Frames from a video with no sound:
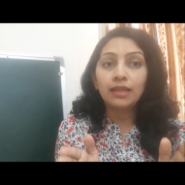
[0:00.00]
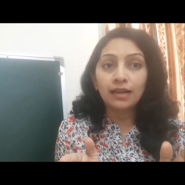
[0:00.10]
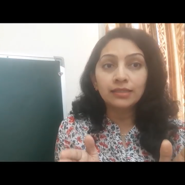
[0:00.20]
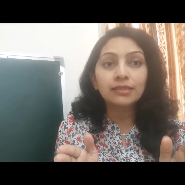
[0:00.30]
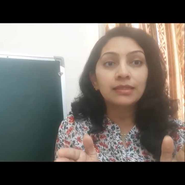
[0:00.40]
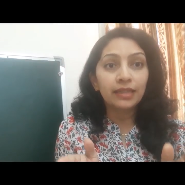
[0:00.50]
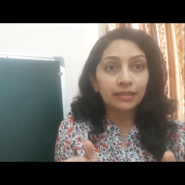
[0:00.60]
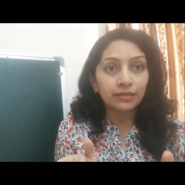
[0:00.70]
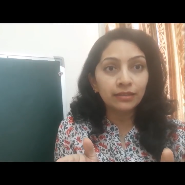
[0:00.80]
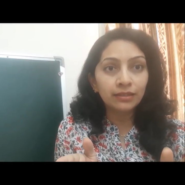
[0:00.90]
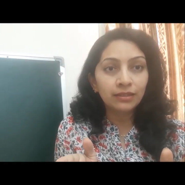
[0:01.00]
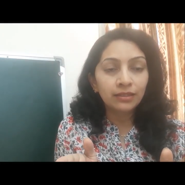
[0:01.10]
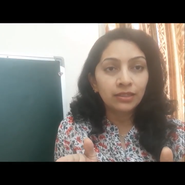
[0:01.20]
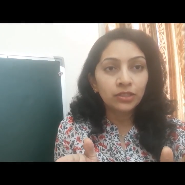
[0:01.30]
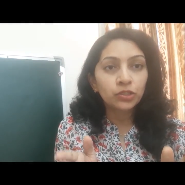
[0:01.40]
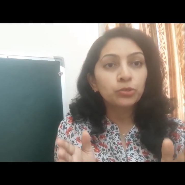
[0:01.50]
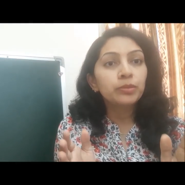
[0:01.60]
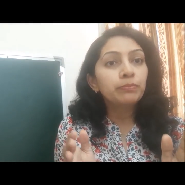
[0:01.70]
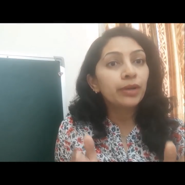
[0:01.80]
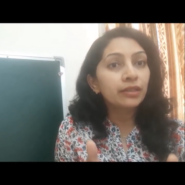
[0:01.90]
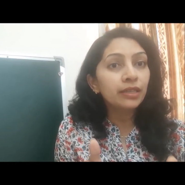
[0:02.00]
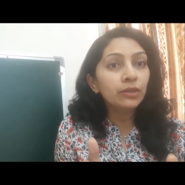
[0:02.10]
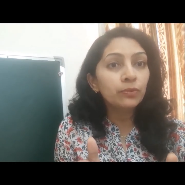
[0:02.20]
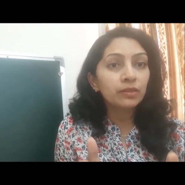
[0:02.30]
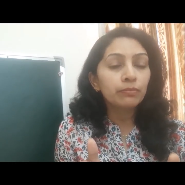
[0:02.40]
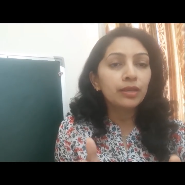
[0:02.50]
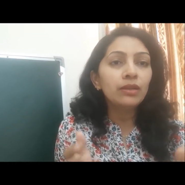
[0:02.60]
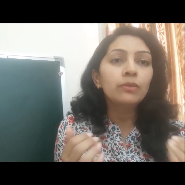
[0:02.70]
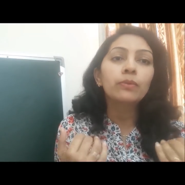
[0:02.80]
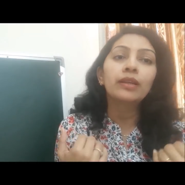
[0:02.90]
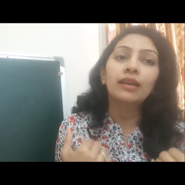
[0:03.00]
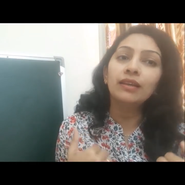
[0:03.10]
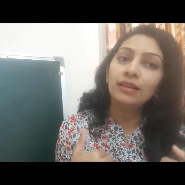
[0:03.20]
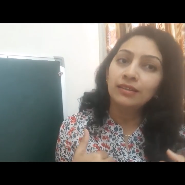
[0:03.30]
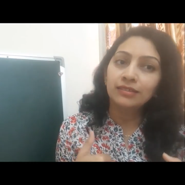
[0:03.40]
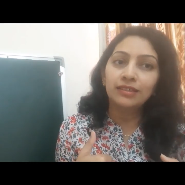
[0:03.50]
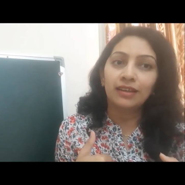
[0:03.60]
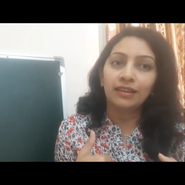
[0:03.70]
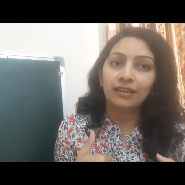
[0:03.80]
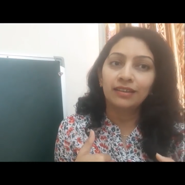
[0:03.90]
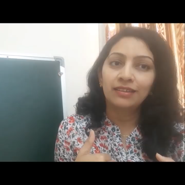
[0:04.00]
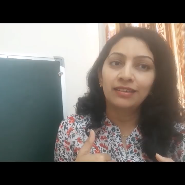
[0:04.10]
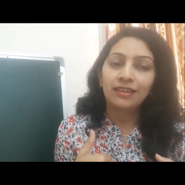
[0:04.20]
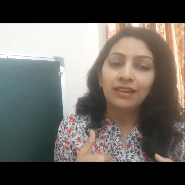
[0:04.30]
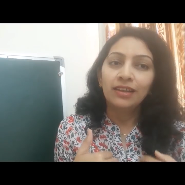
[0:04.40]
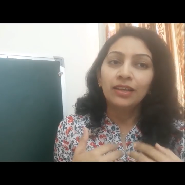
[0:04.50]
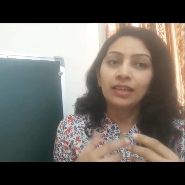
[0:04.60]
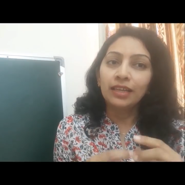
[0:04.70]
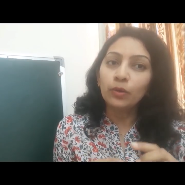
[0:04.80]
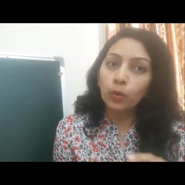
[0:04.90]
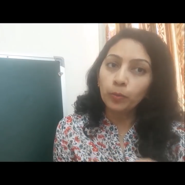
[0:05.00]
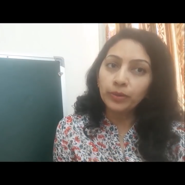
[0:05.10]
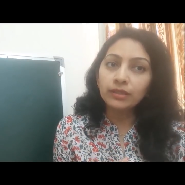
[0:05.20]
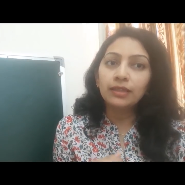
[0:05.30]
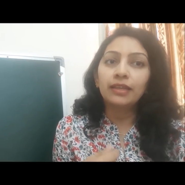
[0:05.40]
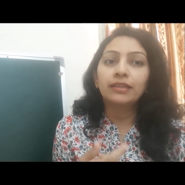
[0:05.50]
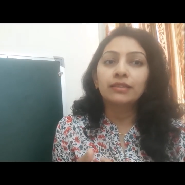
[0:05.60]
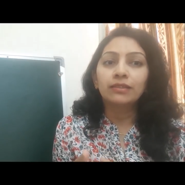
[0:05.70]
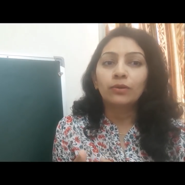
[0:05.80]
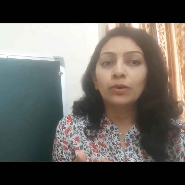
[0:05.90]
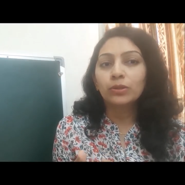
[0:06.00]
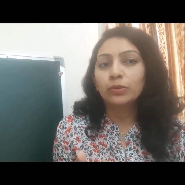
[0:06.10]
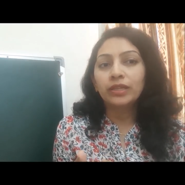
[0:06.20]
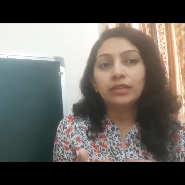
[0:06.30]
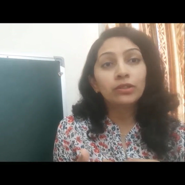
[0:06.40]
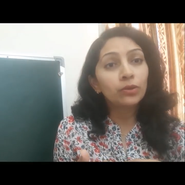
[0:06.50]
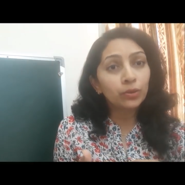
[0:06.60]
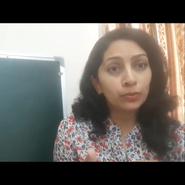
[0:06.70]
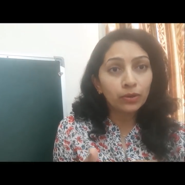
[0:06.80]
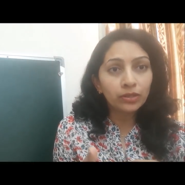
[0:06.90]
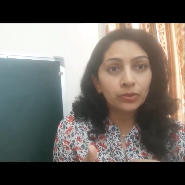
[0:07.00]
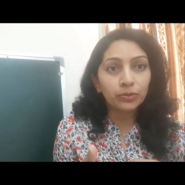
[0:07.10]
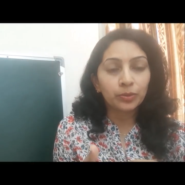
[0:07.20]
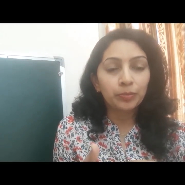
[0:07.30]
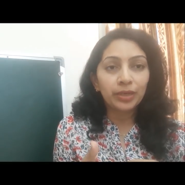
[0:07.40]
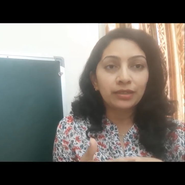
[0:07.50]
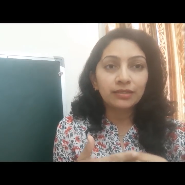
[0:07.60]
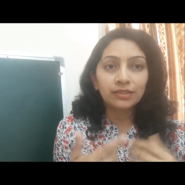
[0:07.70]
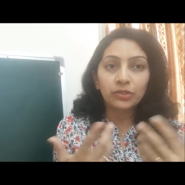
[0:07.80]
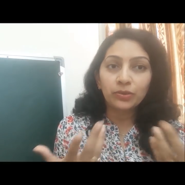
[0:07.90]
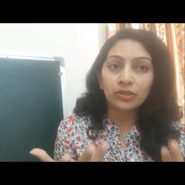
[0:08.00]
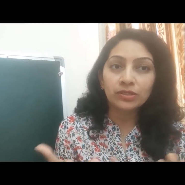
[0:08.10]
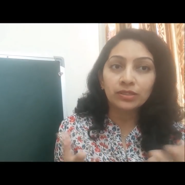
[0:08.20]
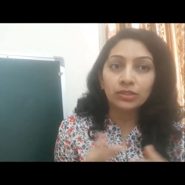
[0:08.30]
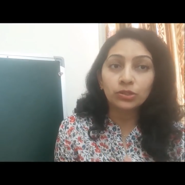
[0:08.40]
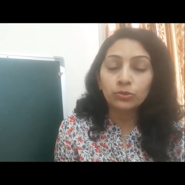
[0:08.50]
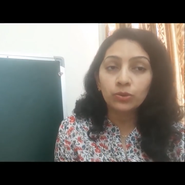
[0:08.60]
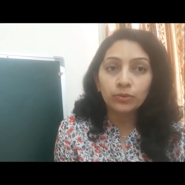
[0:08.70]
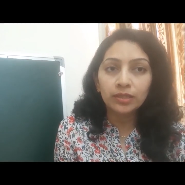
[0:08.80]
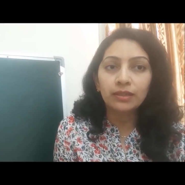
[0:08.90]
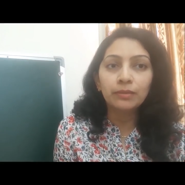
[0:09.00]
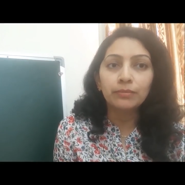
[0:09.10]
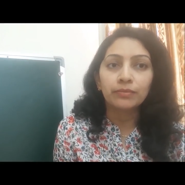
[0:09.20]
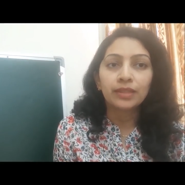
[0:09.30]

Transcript: last letter to be buried with me when I die. He opened the letter although he did not want to but his curiosity took over him